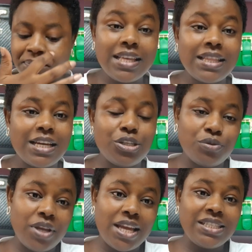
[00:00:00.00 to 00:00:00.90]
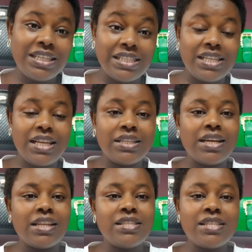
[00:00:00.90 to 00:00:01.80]
Thing that you get is
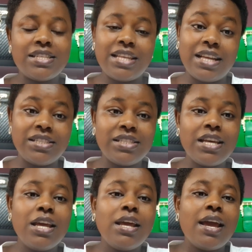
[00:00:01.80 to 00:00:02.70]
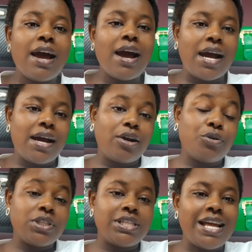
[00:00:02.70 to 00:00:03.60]
increased sales,
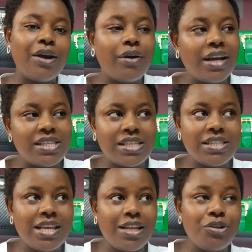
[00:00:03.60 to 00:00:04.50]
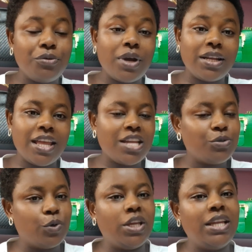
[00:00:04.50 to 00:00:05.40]
because now, as I said, you can
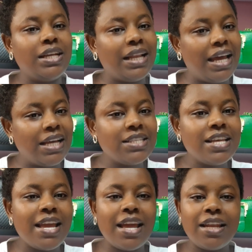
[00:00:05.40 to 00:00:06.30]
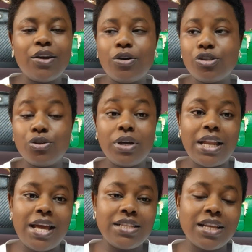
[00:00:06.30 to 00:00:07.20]
get walk-in clients, and also
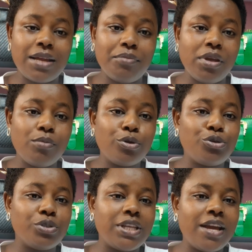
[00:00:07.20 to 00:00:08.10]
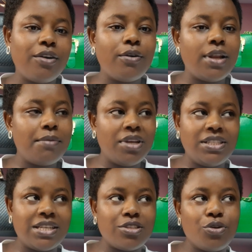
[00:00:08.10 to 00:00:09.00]
clients can be able to say, oh, let me
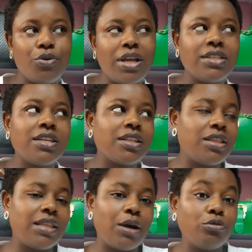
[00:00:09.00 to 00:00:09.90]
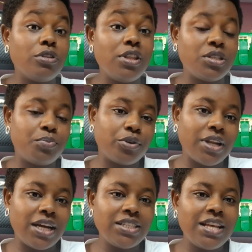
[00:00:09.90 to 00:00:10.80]
just go and check out these
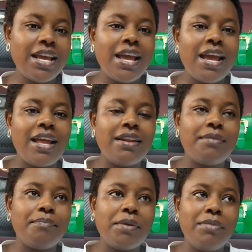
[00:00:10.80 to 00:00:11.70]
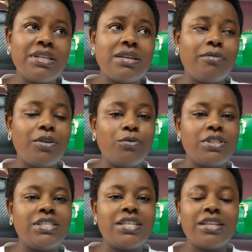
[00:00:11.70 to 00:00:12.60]
products. And maybe someone was
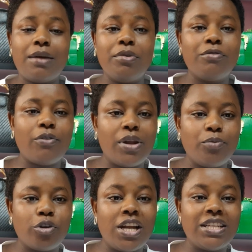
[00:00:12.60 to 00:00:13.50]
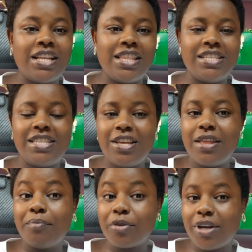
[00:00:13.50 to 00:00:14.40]
just coming for one product and they see
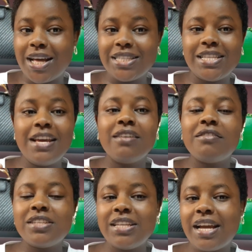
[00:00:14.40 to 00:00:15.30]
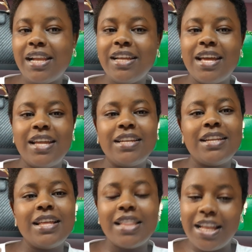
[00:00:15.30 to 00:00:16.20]
the products physically and
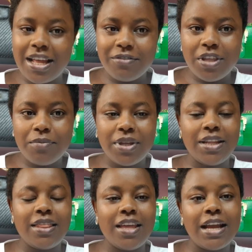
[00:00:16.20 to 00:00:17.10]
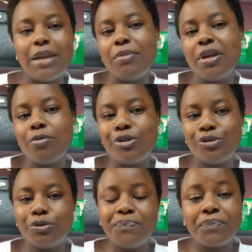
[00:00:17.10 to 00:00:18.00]
they love them, and they can be able
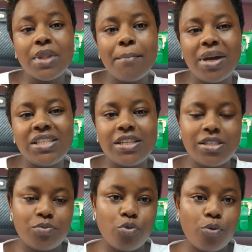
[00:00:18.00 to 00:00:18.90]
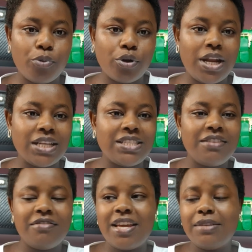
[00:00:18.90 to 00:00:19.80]
to purchase more products
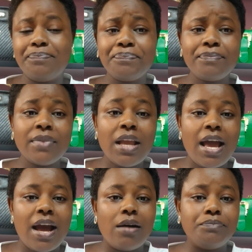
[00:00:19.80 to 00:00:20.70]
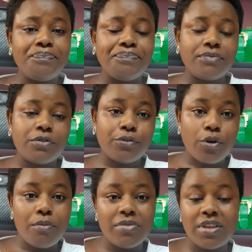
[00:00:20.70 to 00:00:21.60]
even
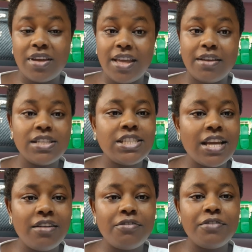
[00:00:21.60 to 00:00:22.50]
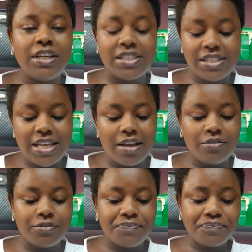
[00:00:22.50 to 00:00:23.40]
from the shelf
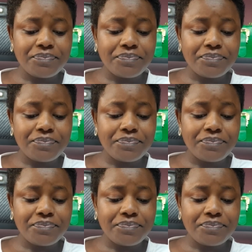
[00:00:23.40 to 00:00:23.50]
itself.